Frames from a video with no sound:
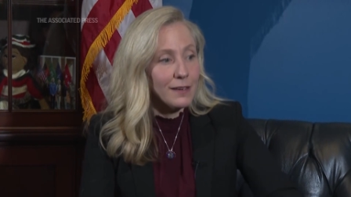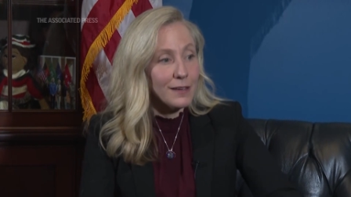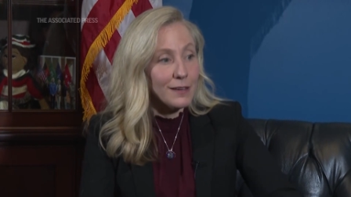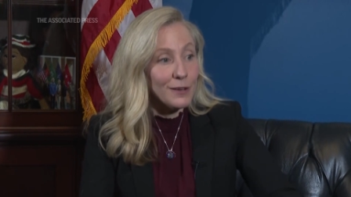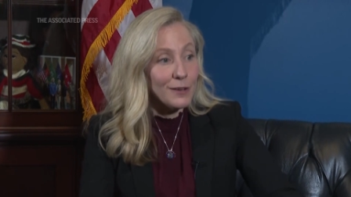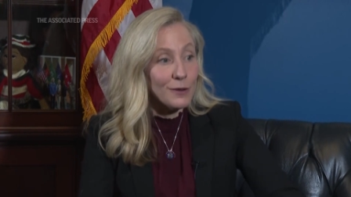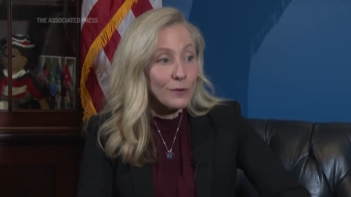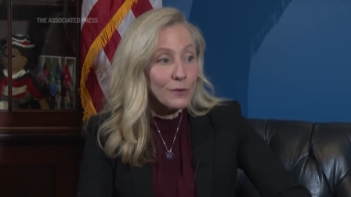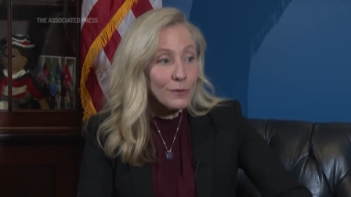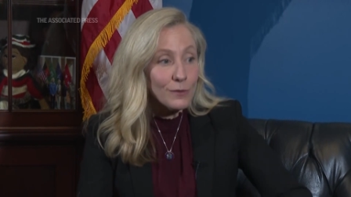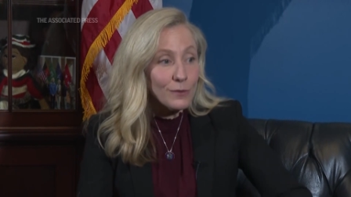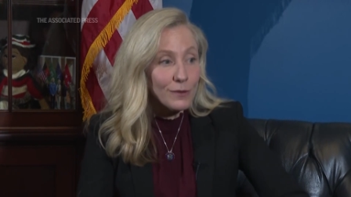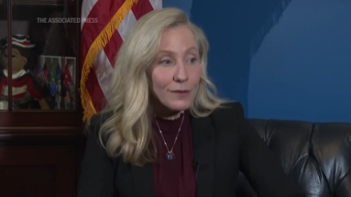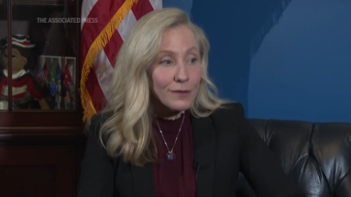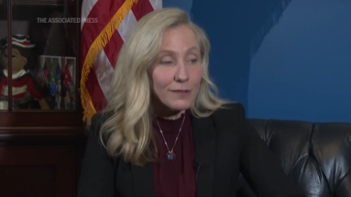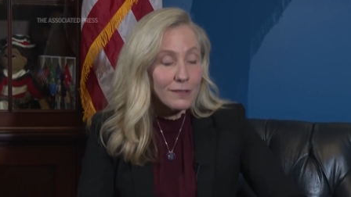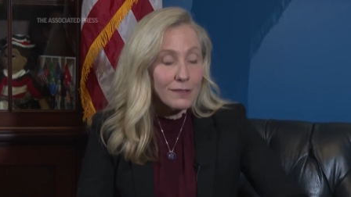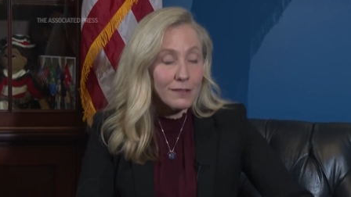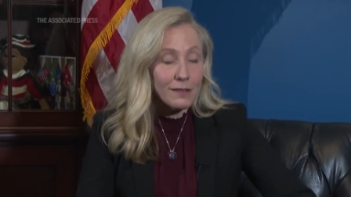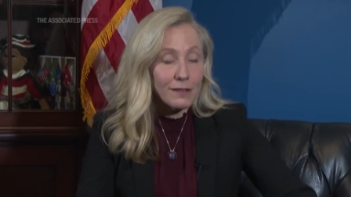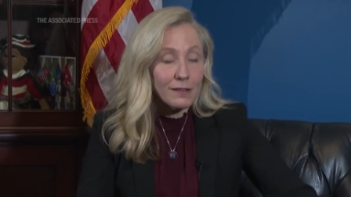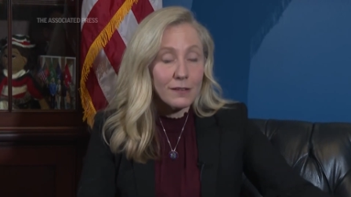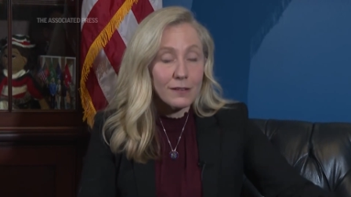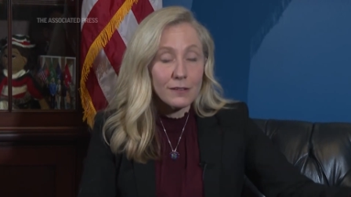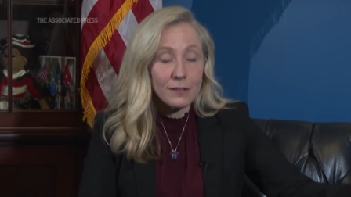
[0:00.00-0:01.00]
you know,
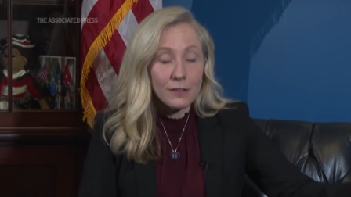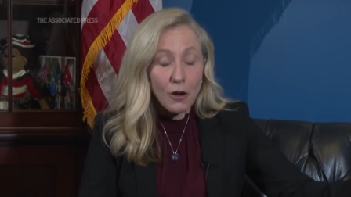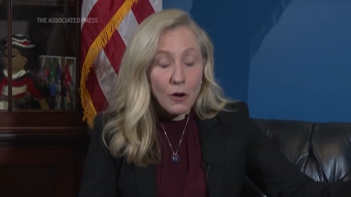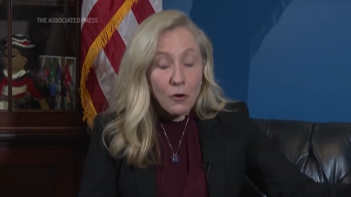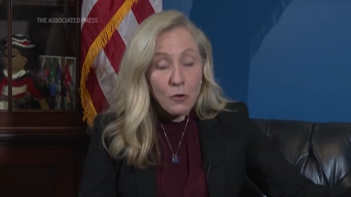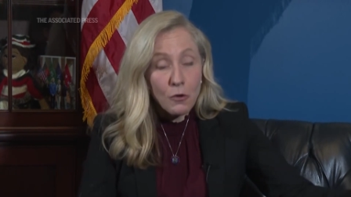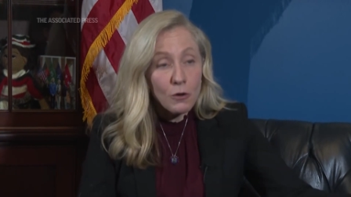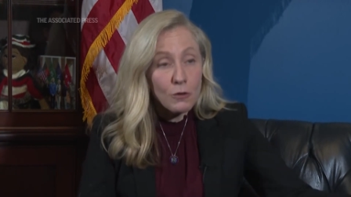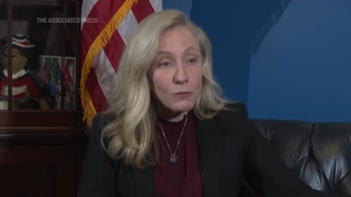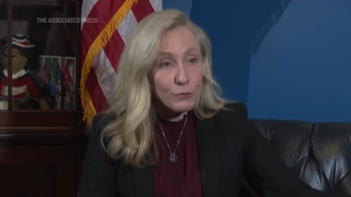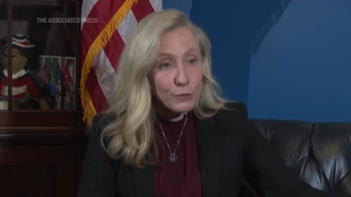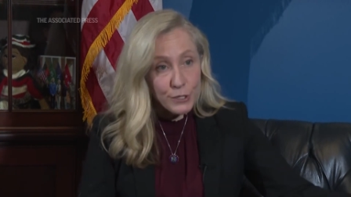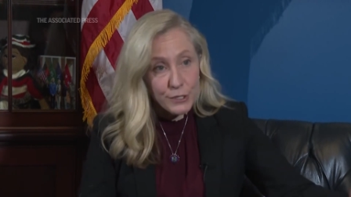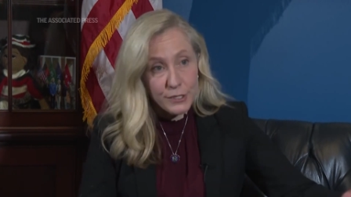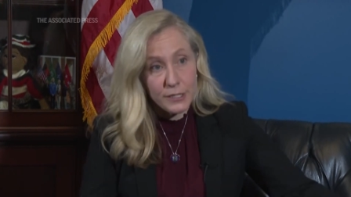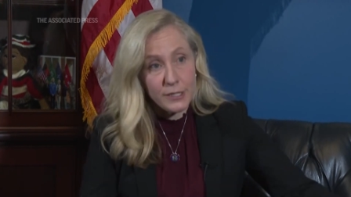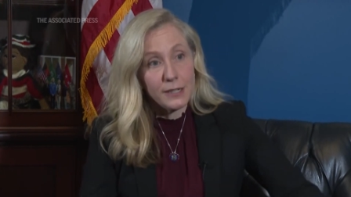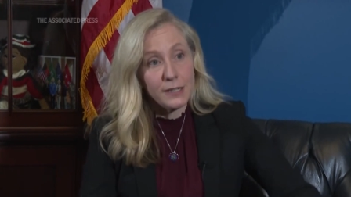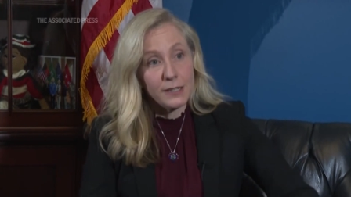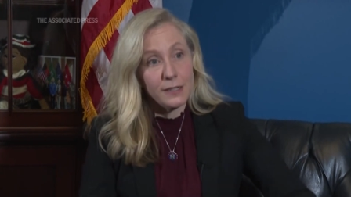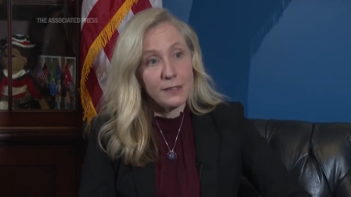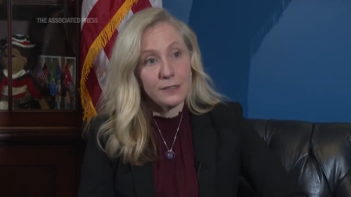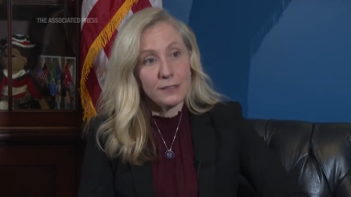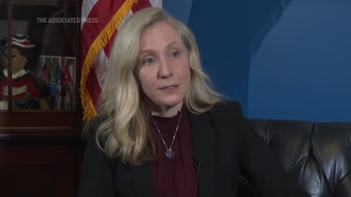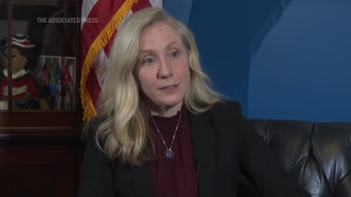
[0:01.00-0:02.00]
go
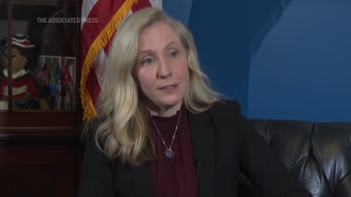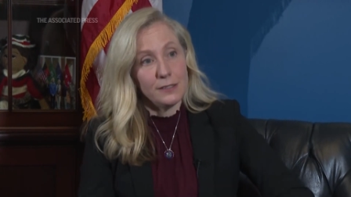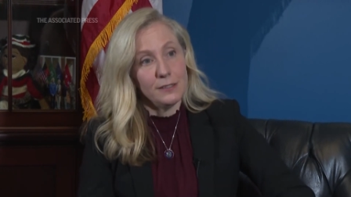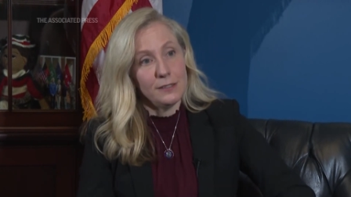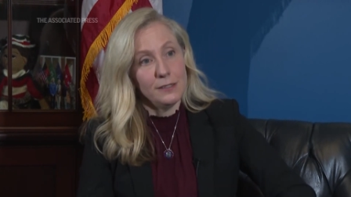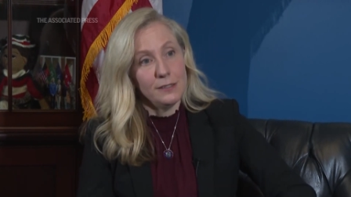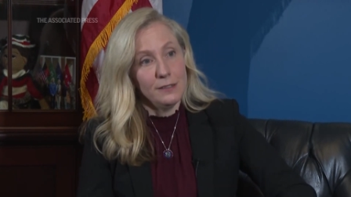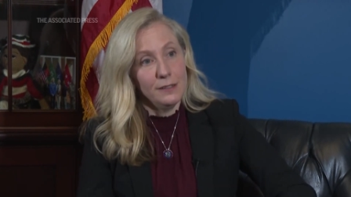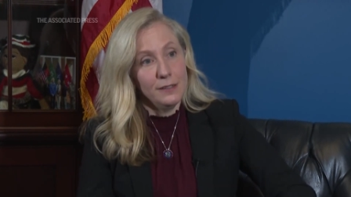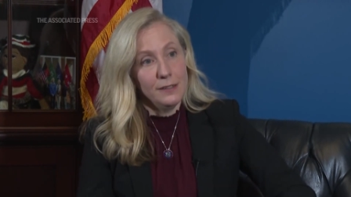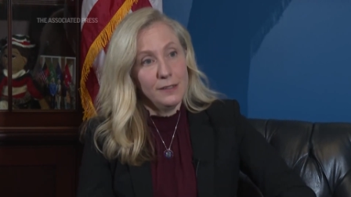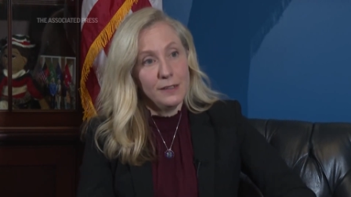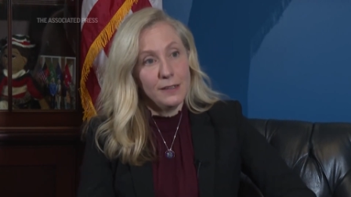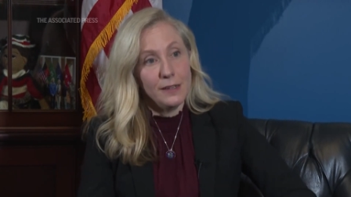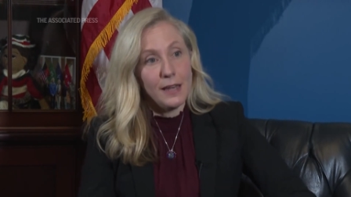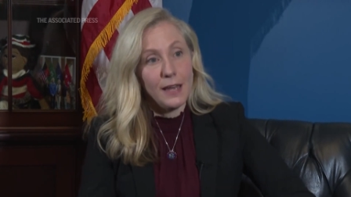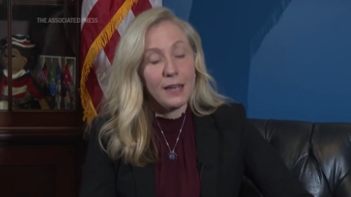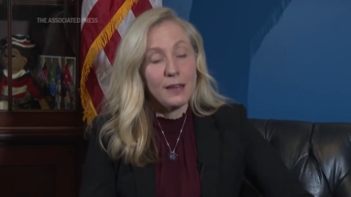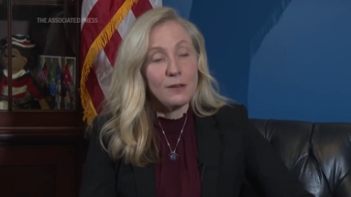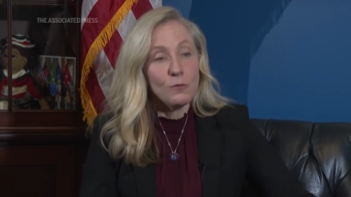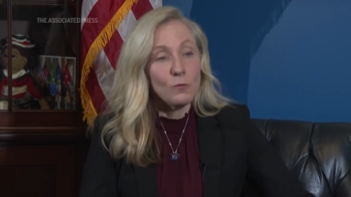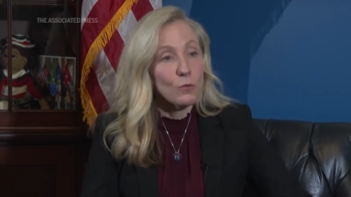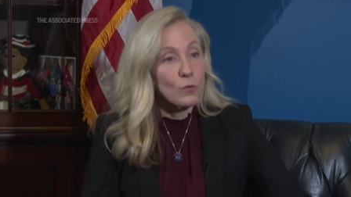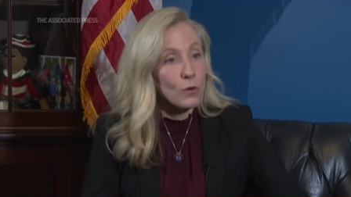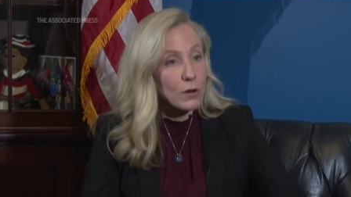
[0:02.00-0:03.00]
overseas
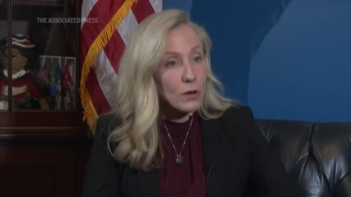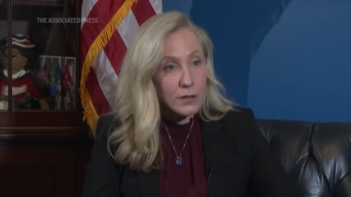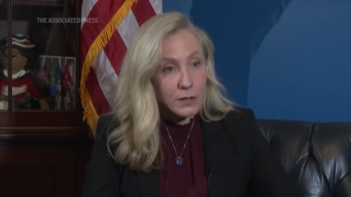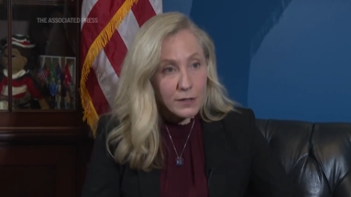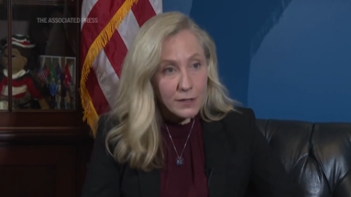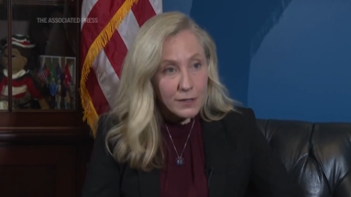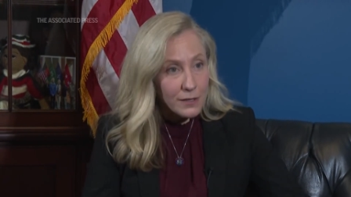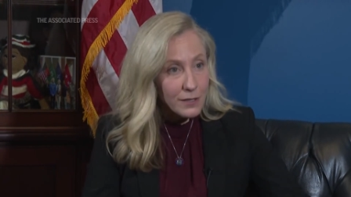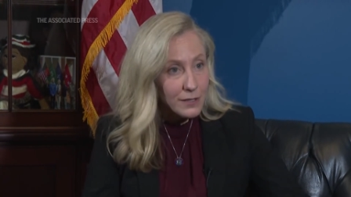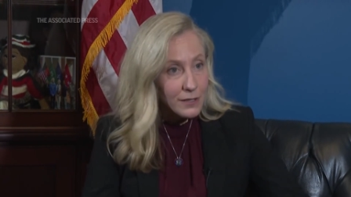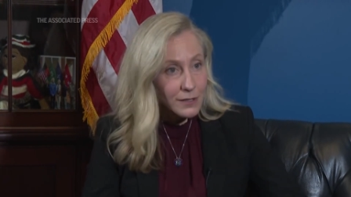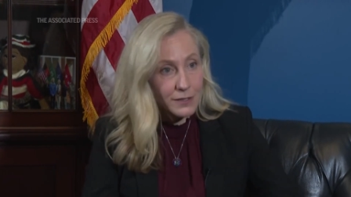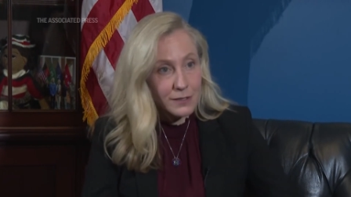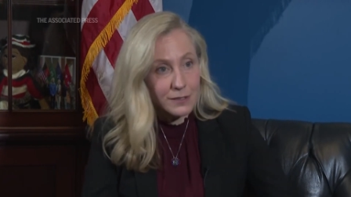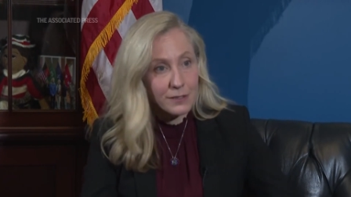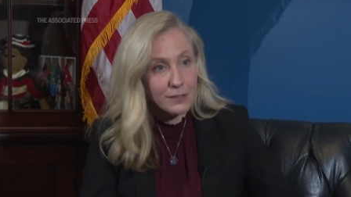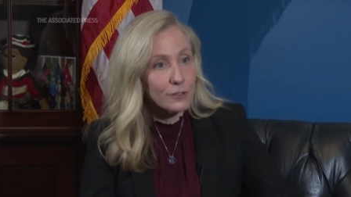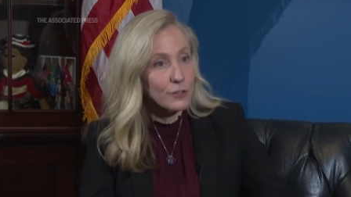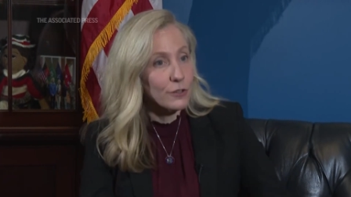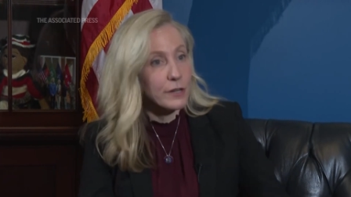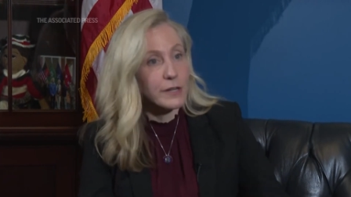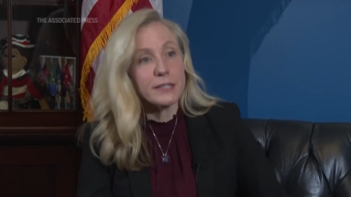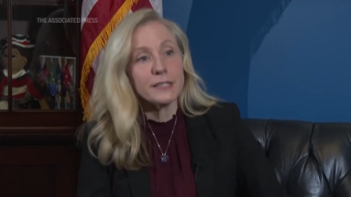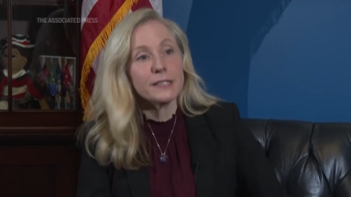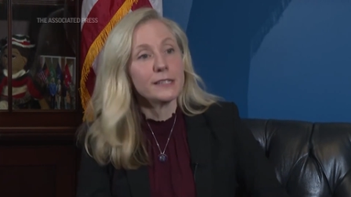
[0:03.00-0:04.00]
and work
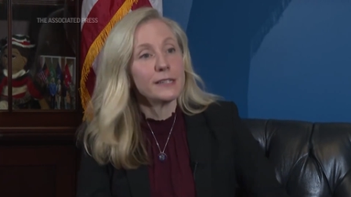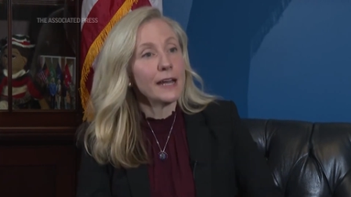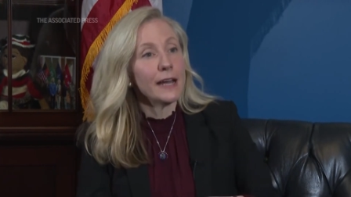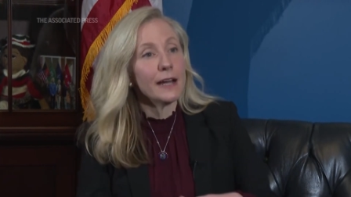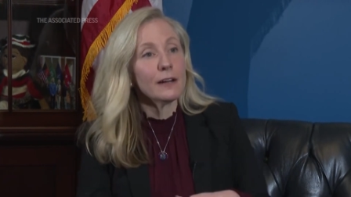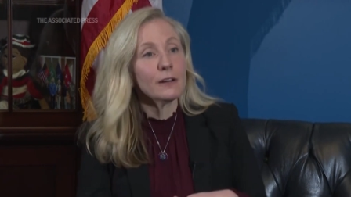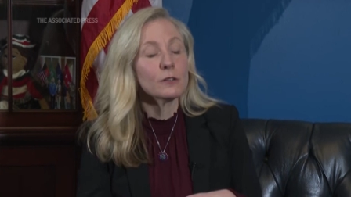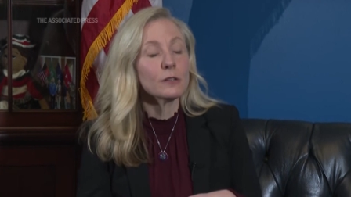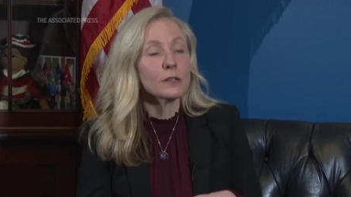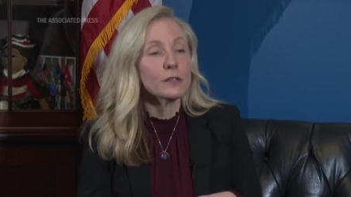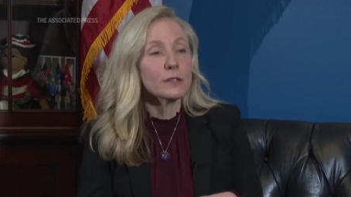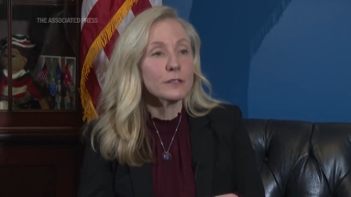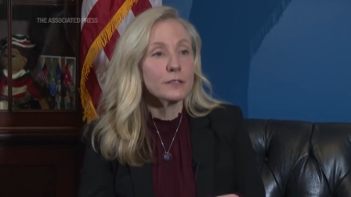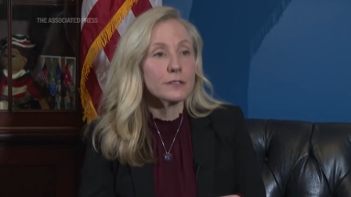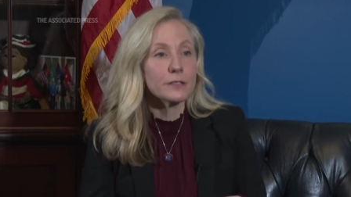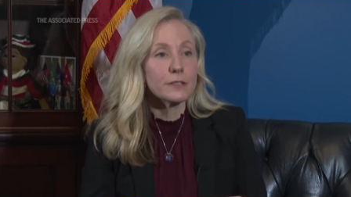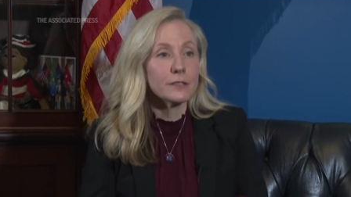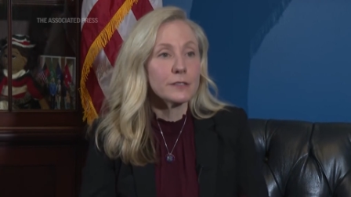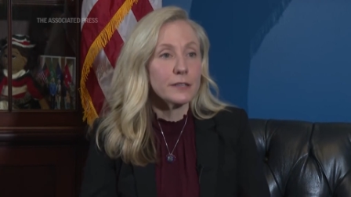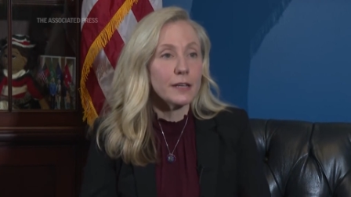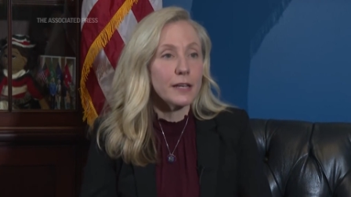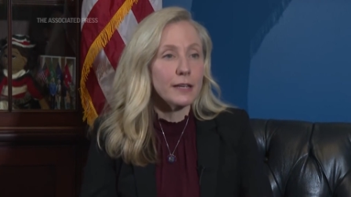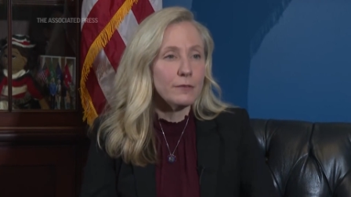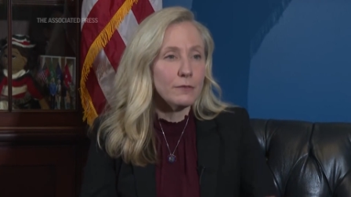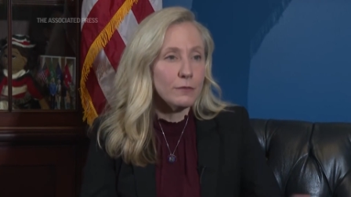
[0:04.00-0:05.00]
crazy
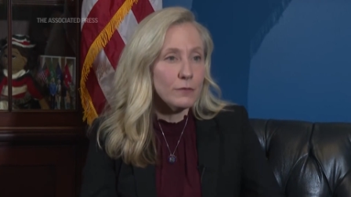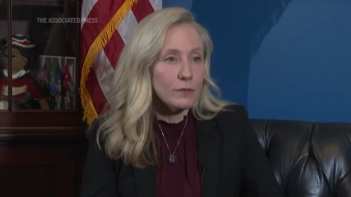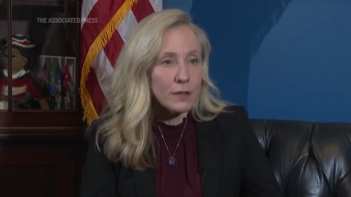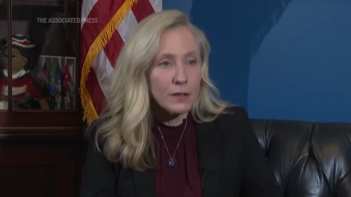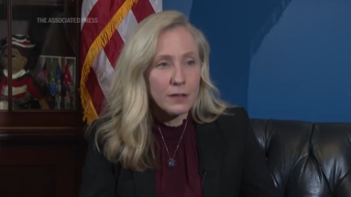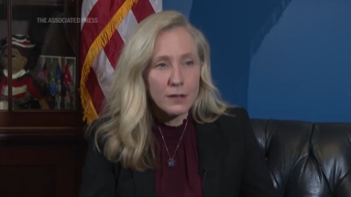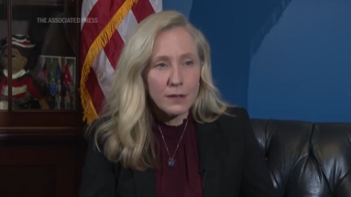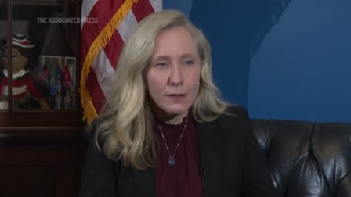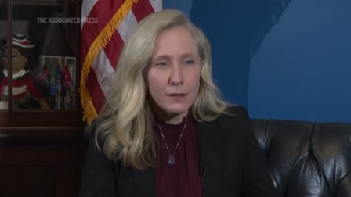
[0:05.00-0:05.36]
hours and